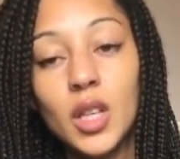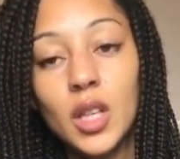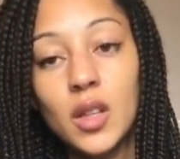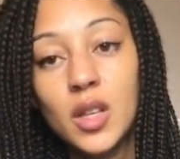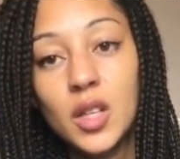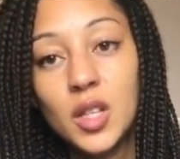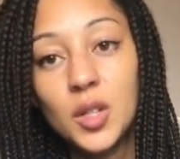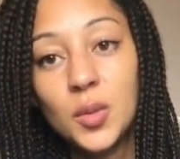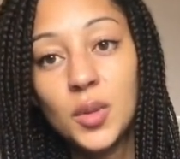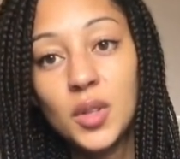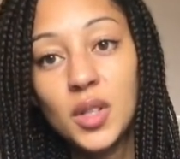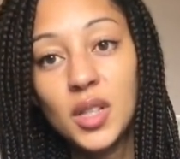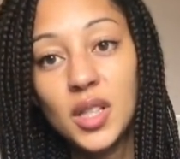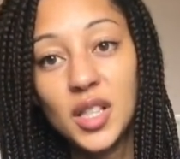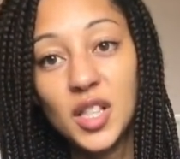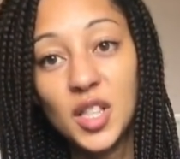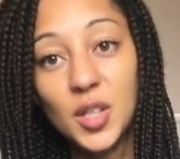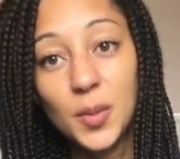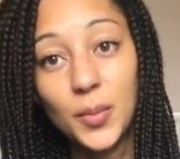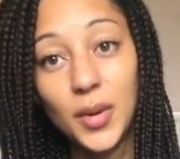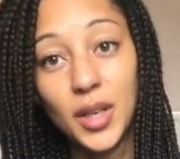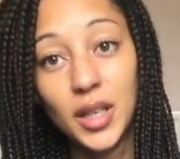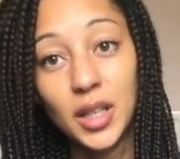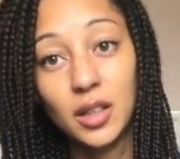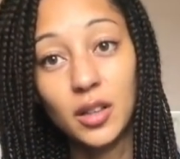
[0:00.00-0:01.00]
this one says
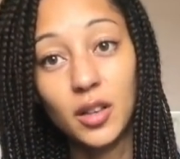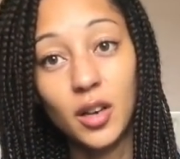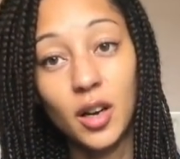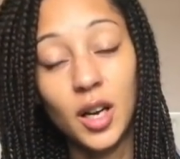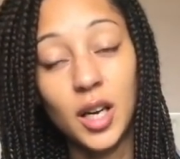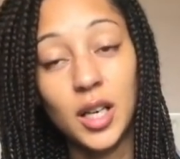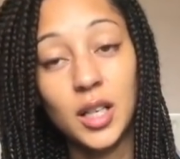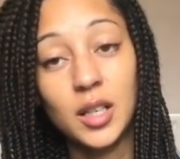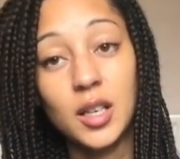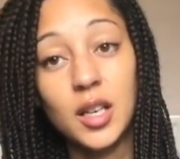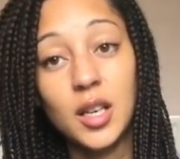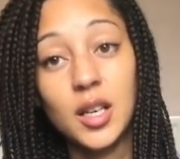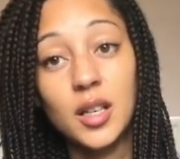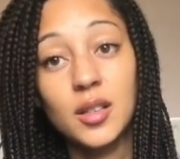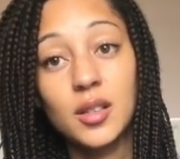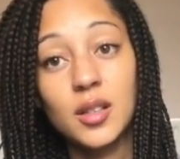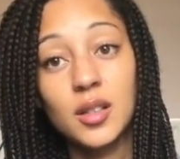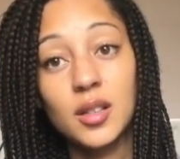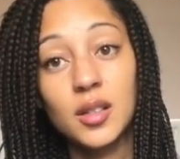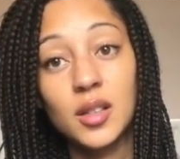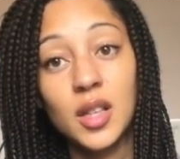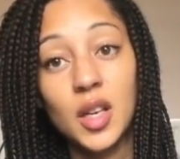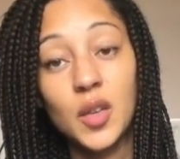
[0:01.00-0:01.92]
spreading kindness.